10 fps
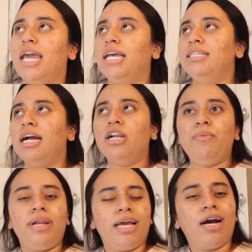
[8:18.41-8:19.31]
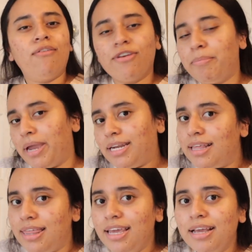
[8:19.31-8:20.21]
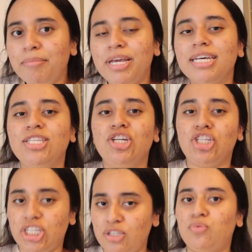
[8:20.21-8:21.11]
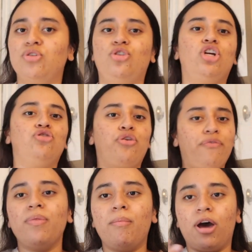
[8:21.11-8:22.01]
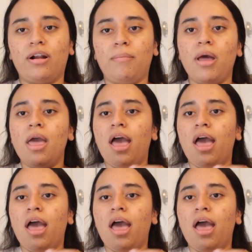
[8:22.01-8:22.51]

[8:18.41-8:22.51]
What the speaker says: it's not gonna really cover up anything because your cheeks will start showing from the bottom.